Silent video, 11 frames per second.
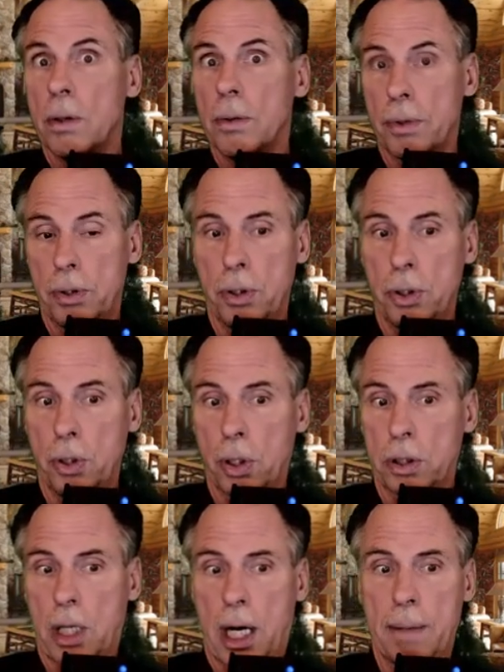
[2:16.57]
The New
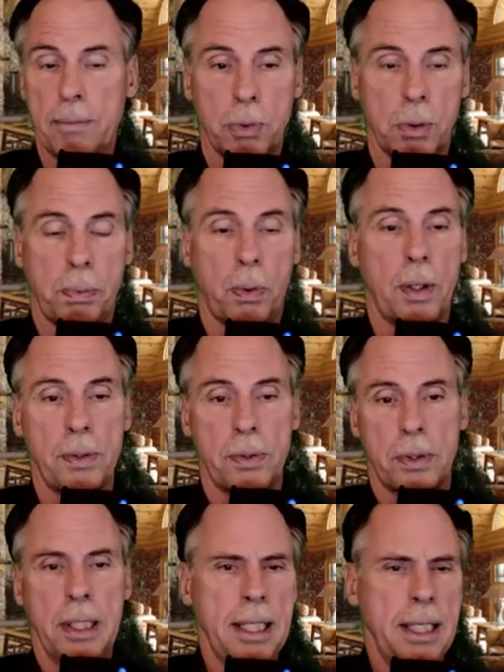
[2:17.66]
York Times
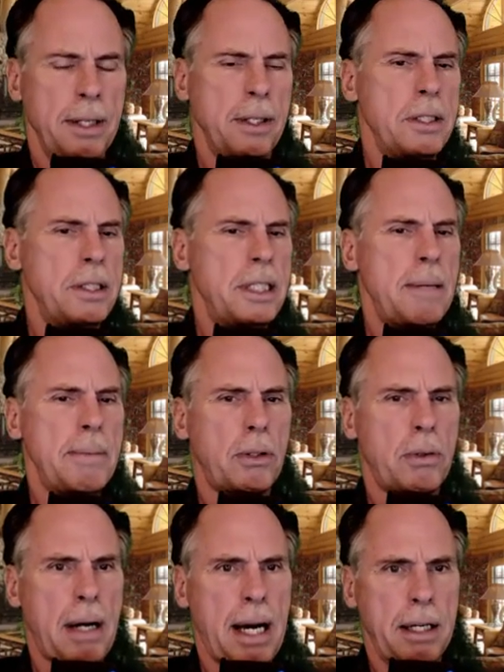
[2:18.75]
reports the
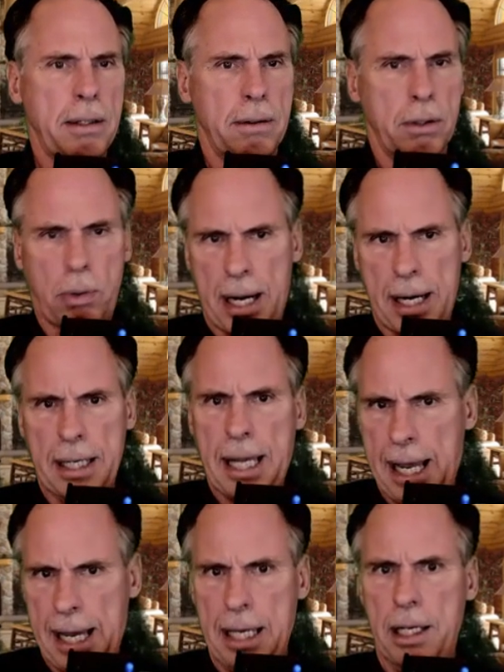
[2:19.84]
Democrat Democratic
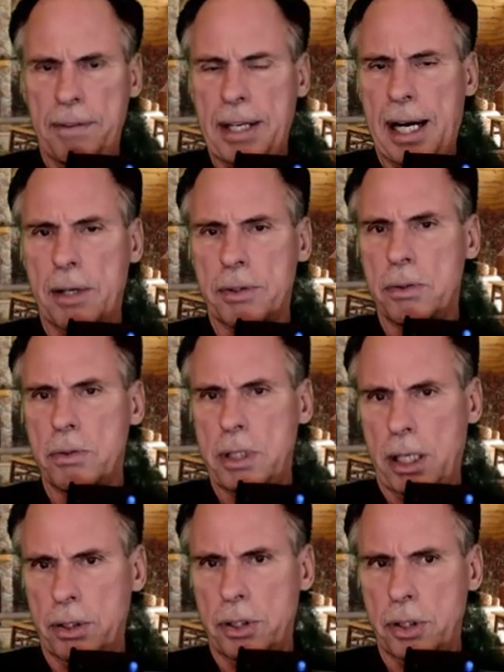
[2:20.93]
head of the House
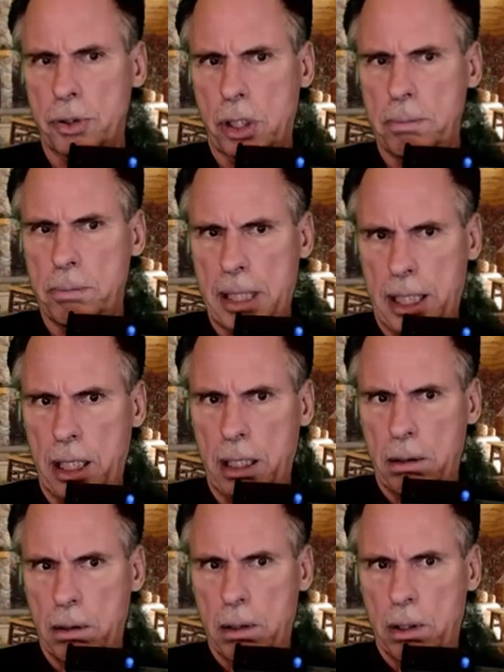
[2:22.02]
Intelligence Committee,
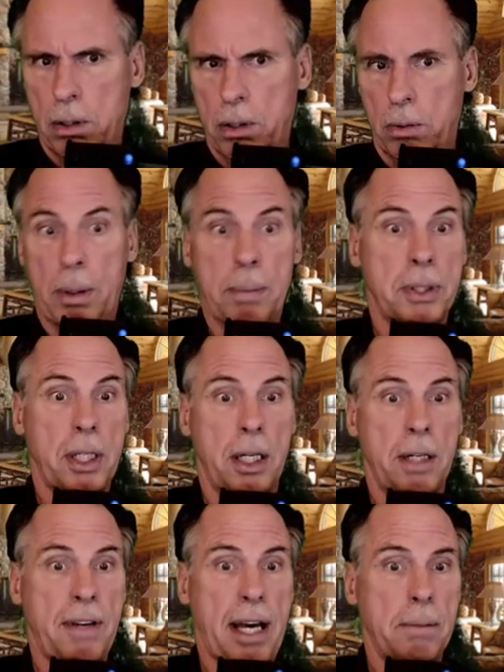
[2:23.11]

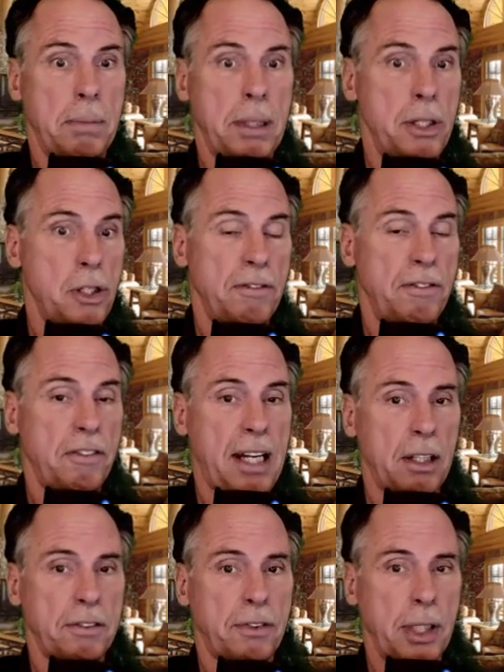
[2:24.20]
Representative Adam B. Schiff of
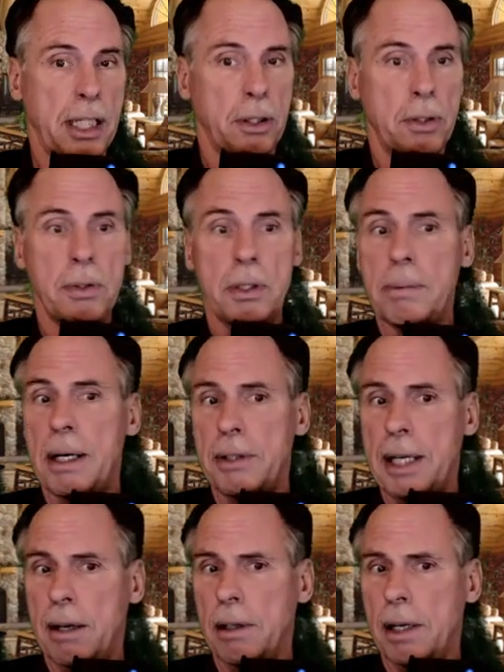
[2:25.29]
California learned about
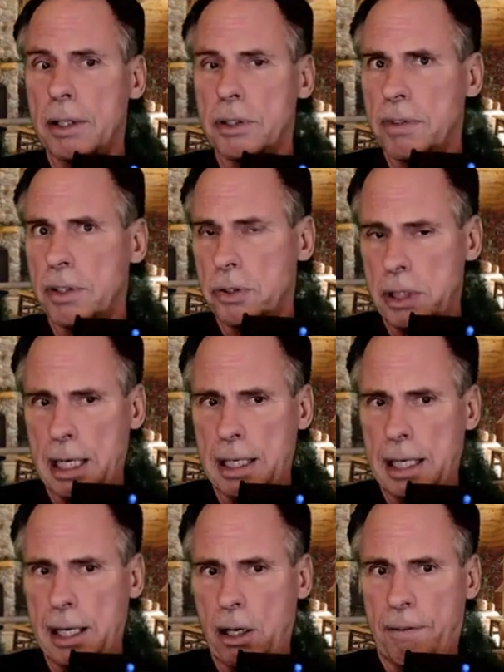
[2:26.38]
the outlines of a
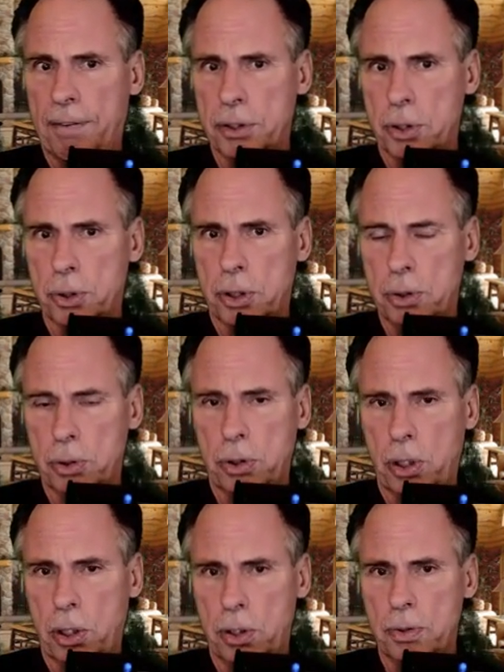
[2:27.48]
CIA officer's
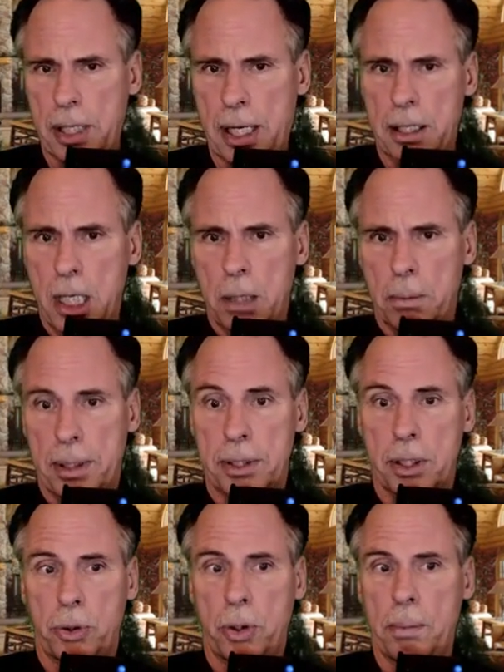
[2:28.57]
concerns that
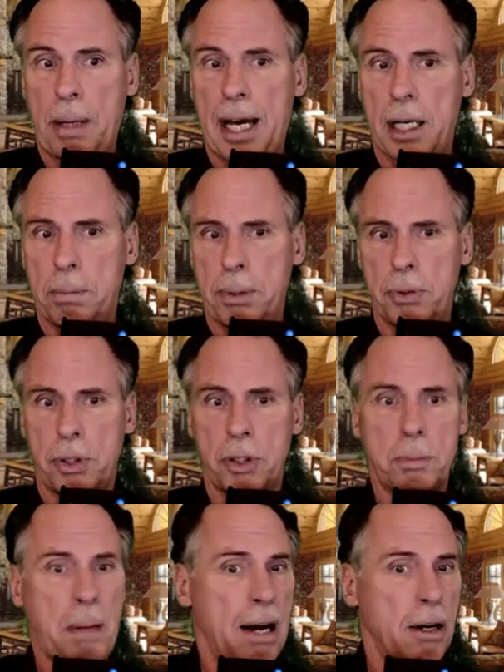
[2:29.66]
President Trump had abused his
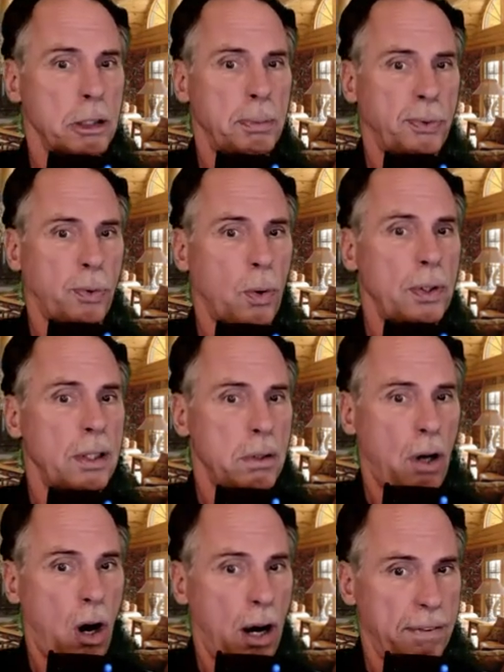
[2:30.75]
powers before the
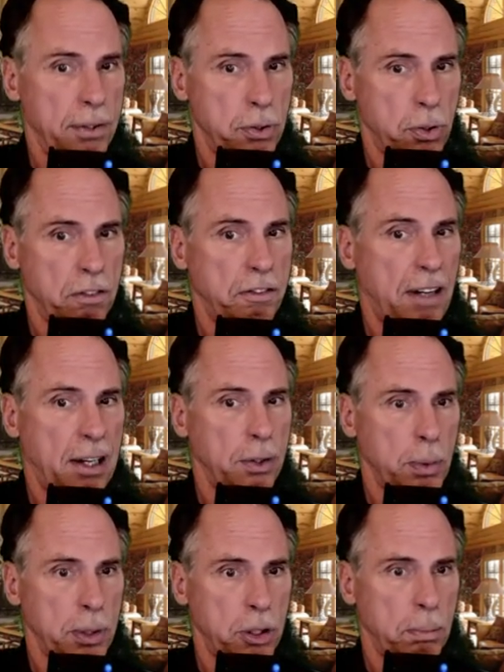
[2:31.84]
officer filed a
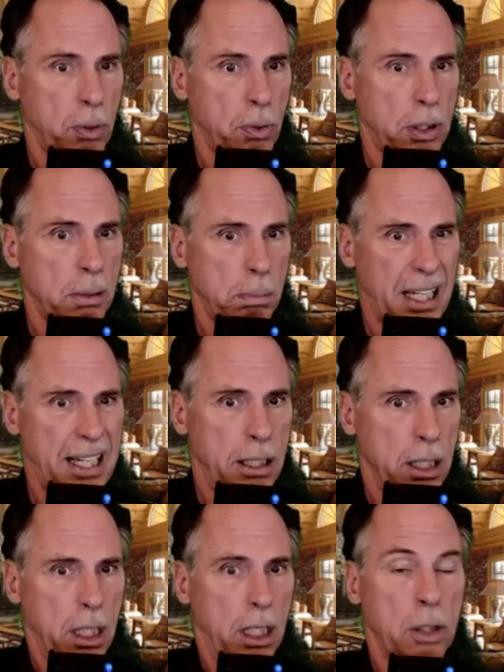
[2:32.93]
whistleblower complaint,
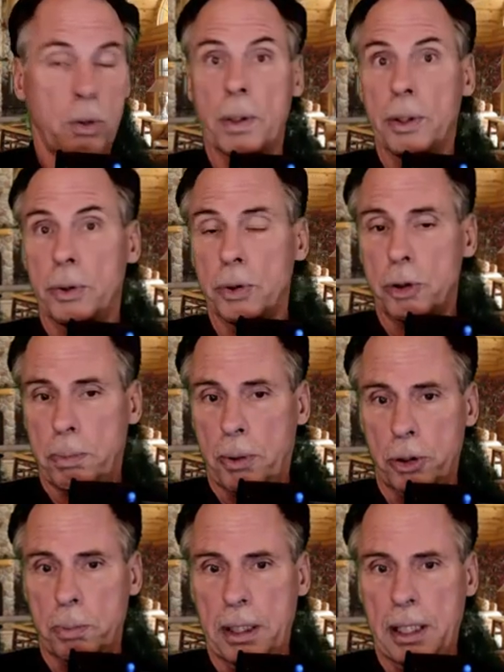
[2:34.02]
according to a
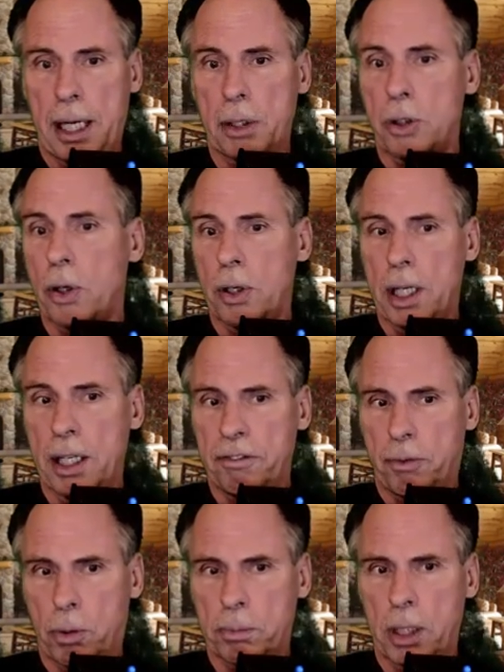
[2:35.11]
spokesman and current and
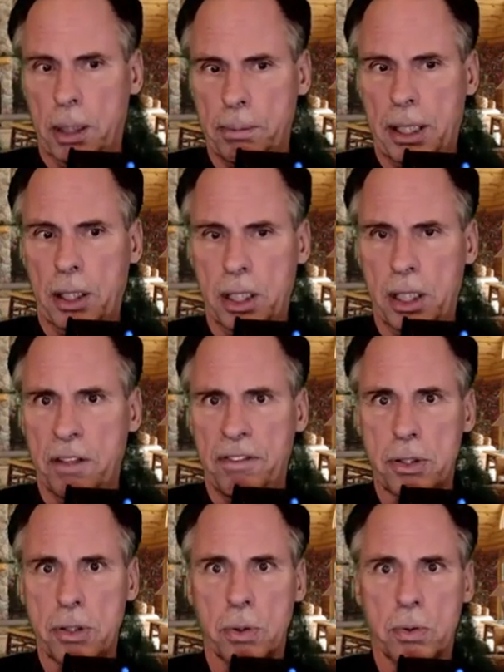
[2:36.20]
former American
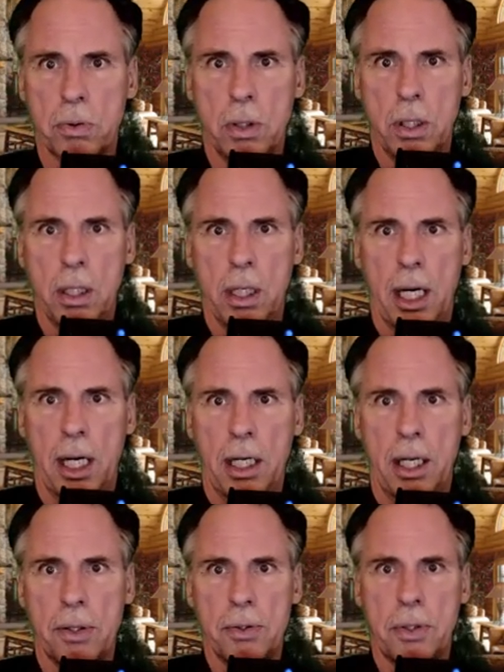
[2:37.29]
officials. And
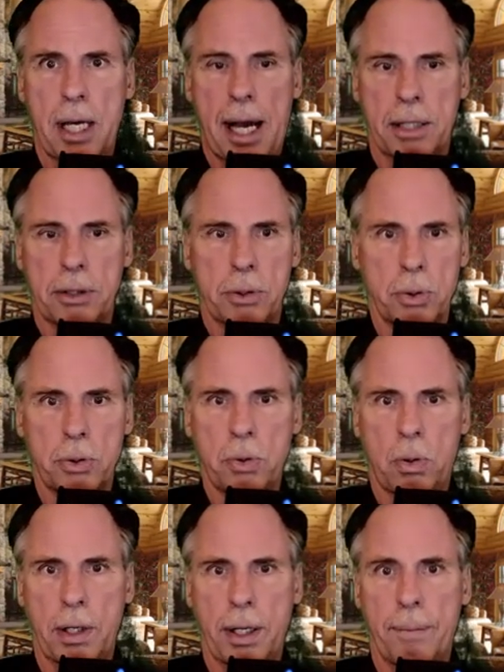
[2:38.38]
here's the actual
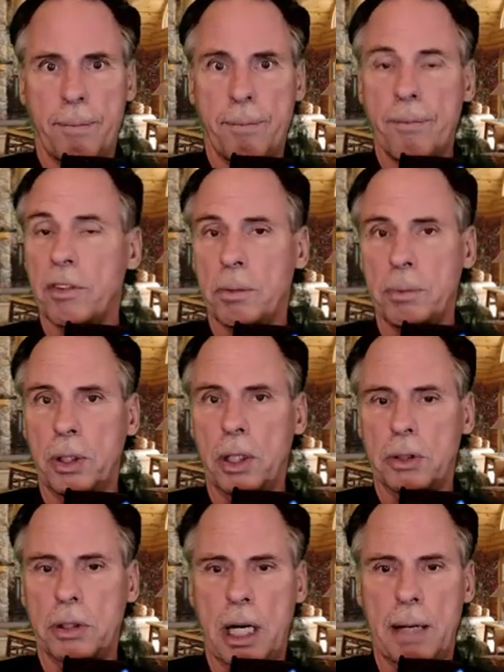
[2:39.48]
story from New
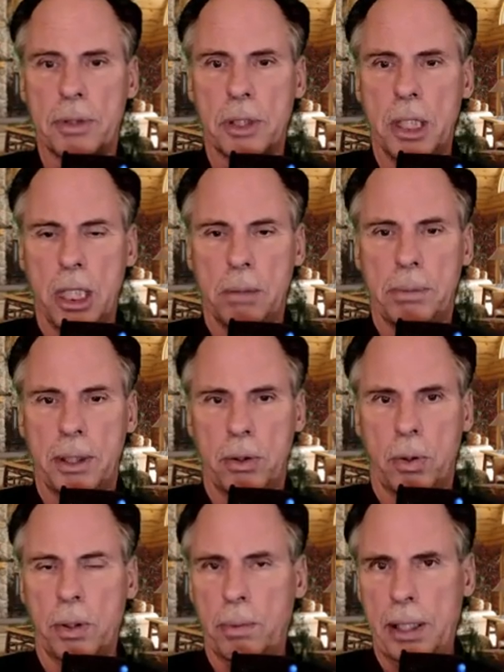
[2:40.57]
York Times. But in
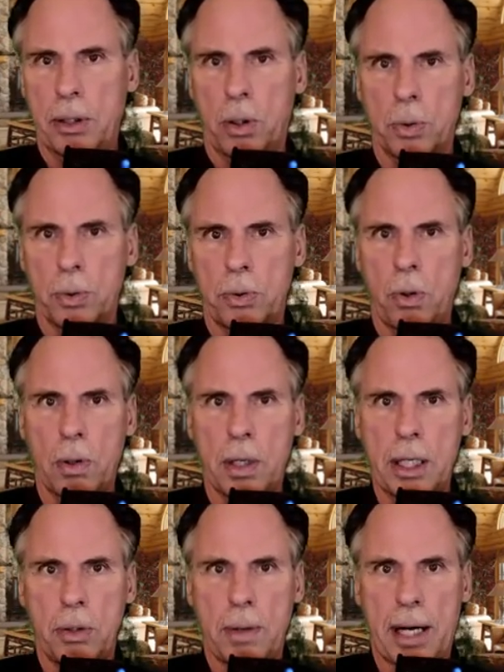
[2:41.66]
order to read the whole
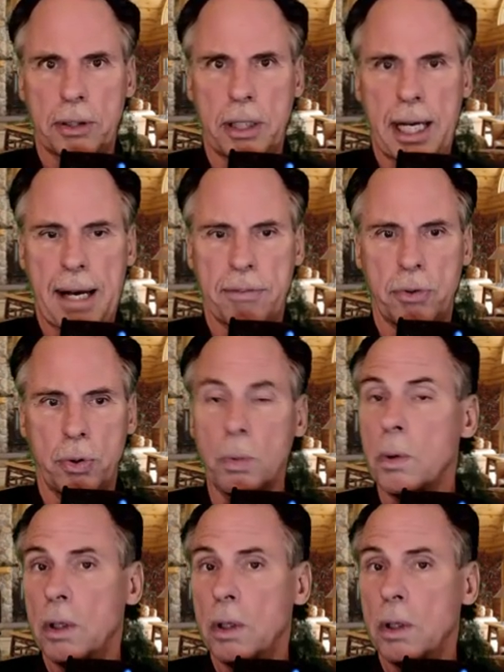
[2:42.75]
story, you actually have to